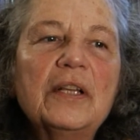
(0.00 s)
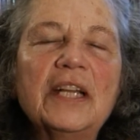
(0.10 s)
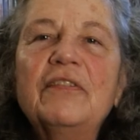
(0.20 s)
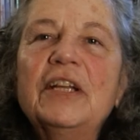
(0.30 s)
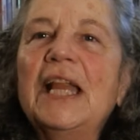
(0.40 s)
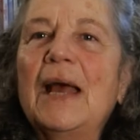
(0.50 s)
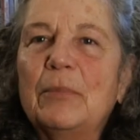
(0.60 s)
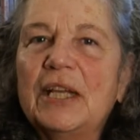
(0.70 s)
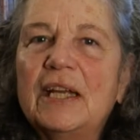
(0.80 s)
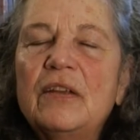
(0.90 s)
live in
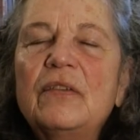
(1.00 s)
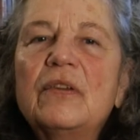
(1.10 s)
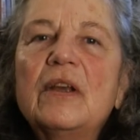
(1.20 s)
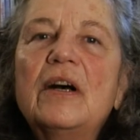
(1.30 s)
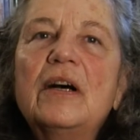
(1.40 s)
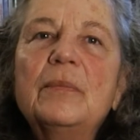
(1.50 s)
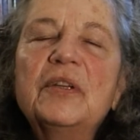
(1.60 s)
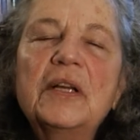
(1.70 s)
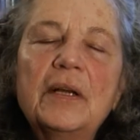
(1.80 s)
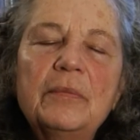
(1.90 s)
that place,
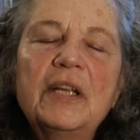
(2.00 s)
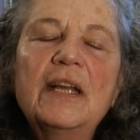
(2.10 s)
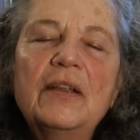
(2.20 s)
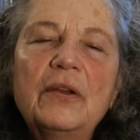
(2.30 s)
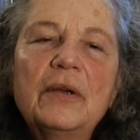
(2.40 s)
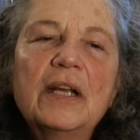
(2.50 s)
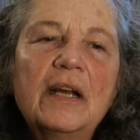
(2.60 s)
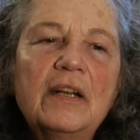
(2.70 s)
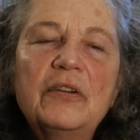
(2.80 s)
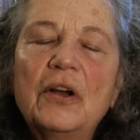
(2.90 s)
to come together and
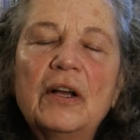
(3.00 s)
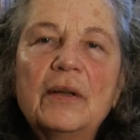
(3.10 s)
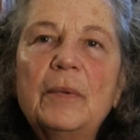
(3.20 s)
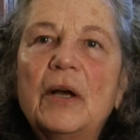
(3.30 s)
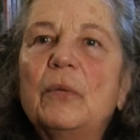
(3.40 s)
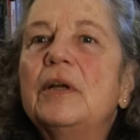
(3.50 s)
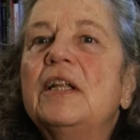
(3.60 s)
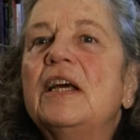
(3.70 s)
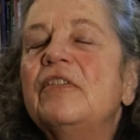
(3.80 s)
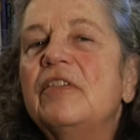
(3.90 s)
kind of talk about
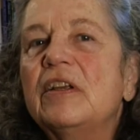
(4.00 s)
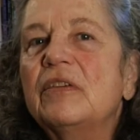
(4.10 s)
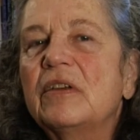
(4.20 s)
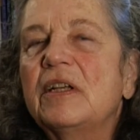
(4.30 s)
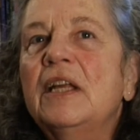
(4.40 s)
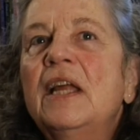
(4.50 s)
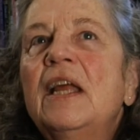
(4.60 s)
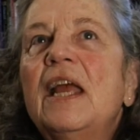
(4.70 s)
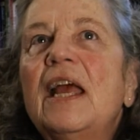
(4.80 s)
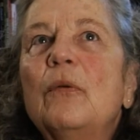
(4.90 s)
what life is and
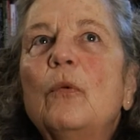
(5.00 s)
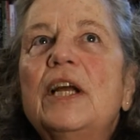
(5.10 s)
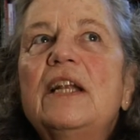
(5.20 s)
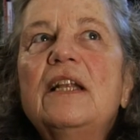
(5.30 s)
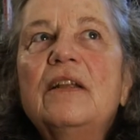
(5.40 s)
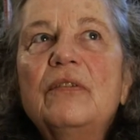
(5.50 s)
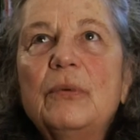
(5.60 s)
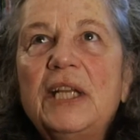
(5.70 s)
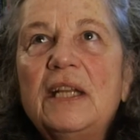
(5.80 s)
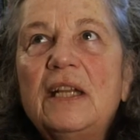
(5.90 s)
what it
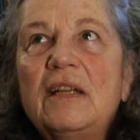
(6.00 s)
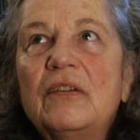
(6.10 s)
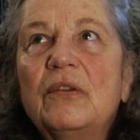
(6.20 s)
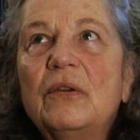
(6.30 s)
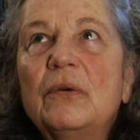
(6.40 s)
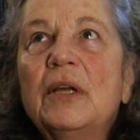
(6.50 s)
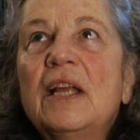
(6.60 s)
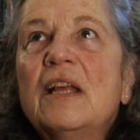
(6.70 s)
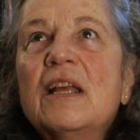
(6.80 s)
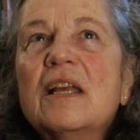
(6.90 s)
is we need to
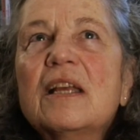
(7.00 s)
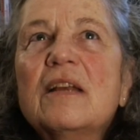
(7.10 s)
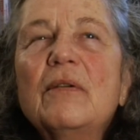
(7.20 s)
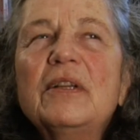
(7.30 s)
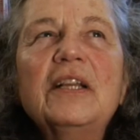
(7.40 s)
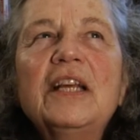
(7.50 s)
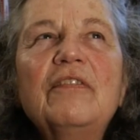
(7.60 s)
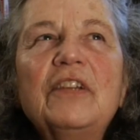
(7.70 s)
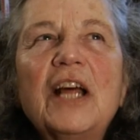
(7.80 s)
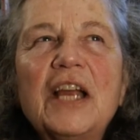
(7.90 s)

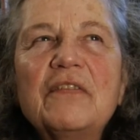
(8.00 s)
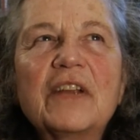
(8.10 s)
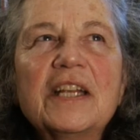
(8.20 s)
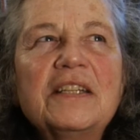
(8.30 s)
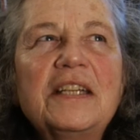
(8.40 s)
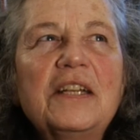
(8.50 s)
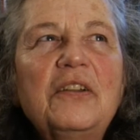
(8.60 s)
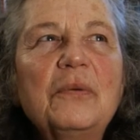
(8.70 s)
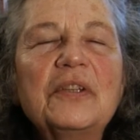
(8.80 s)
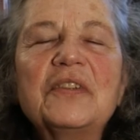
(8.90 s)
live life
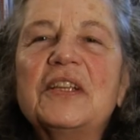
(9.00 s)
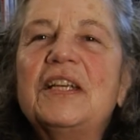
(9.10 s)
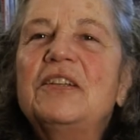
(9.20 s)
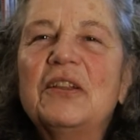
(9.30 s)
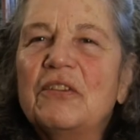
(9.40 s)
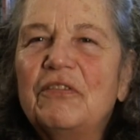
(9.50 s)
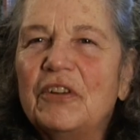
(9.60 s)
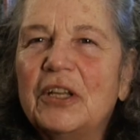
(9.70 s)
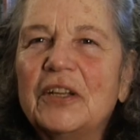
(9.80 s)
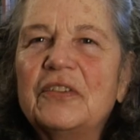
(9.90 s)
continuously to the
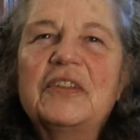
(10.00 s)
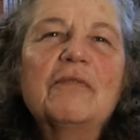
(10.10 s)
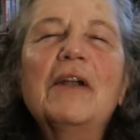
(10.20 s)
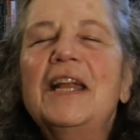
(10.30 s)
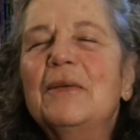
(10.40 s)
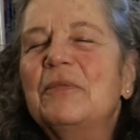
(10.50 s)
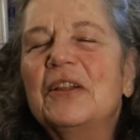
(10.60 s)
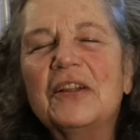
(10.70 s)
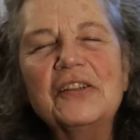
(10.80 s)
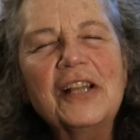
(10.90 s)
fullest, right up
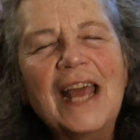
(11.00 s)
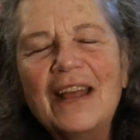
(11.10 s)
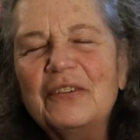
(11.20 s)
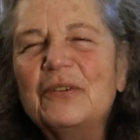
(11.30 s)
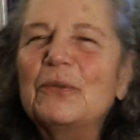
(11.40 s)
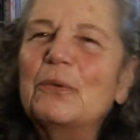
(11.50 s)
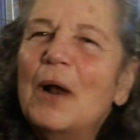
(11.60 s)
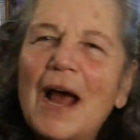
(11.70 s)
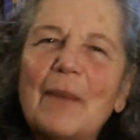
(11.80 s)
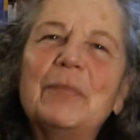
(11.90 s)
to the last
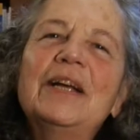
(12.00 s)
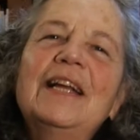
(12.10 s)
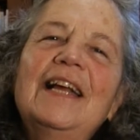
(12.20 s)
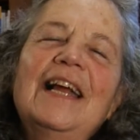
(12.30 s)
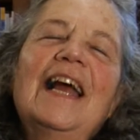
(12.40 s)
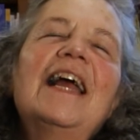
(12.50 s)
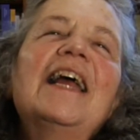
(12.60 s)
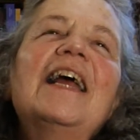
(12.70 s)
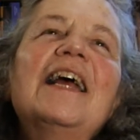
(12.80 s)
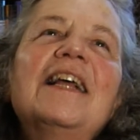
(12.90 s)
drop.
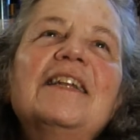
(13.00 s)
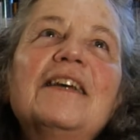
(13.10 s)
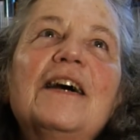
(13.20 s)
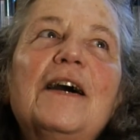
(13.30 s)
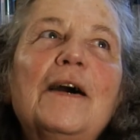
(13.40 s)
And